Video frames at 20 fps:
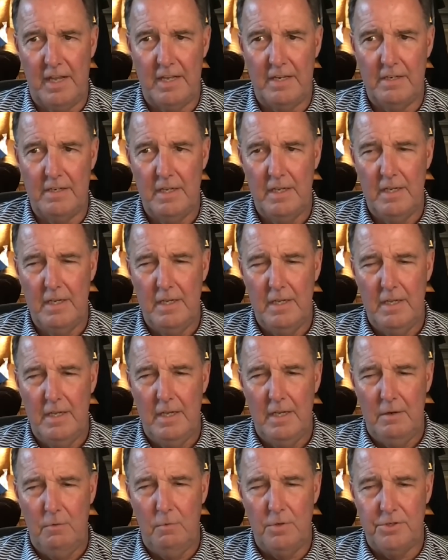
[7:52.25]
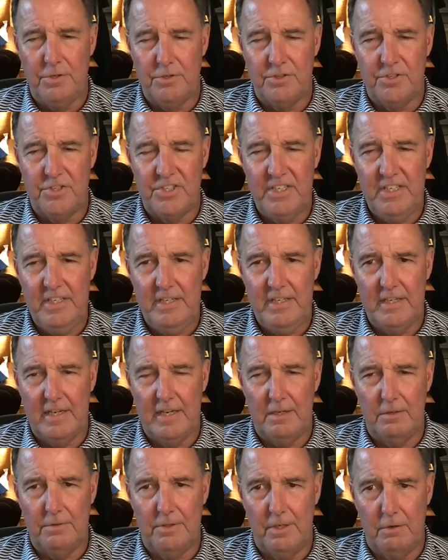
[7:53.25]
And what you're seeing
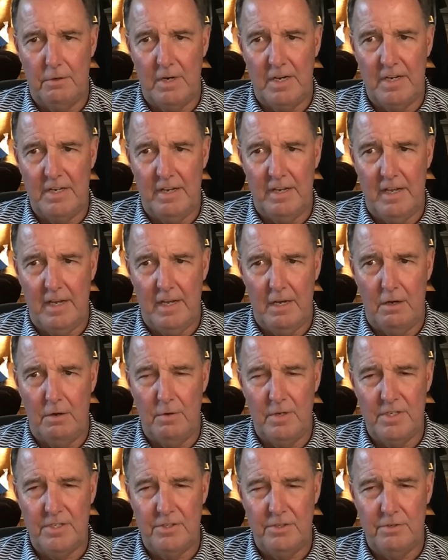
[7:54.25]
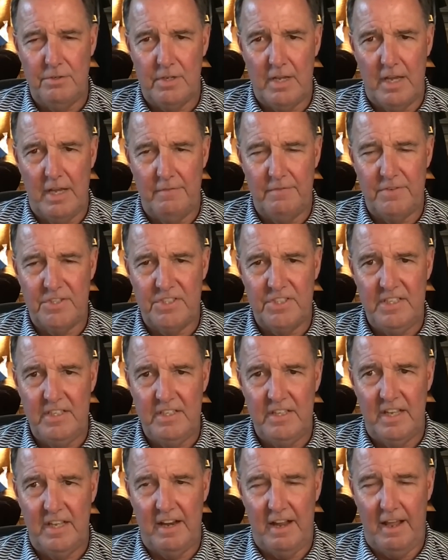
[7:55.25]
out there right now is you're kind of
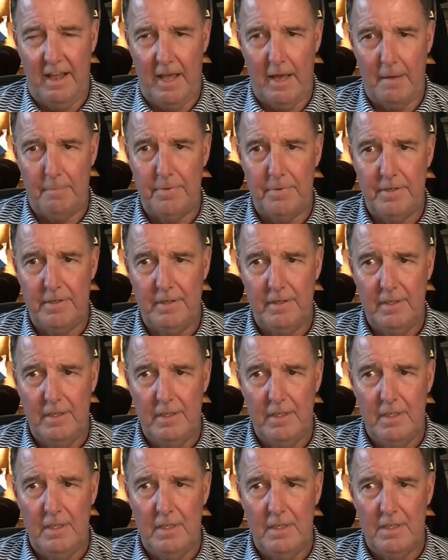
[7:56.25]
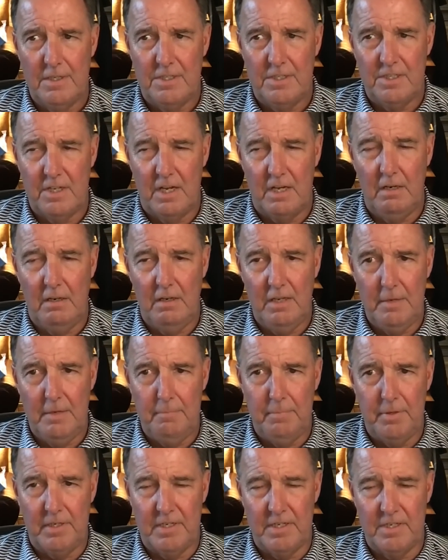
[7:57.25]
seeing that happen subtly
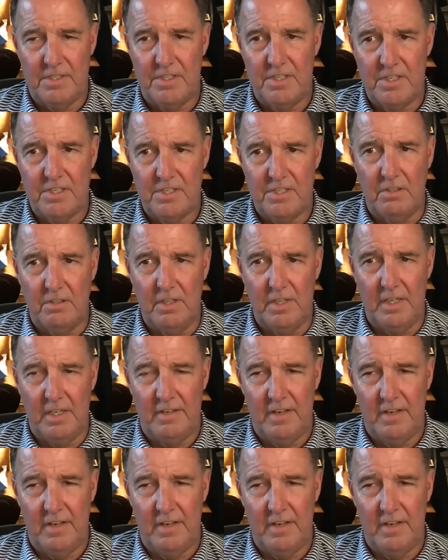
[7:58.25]
but consistently.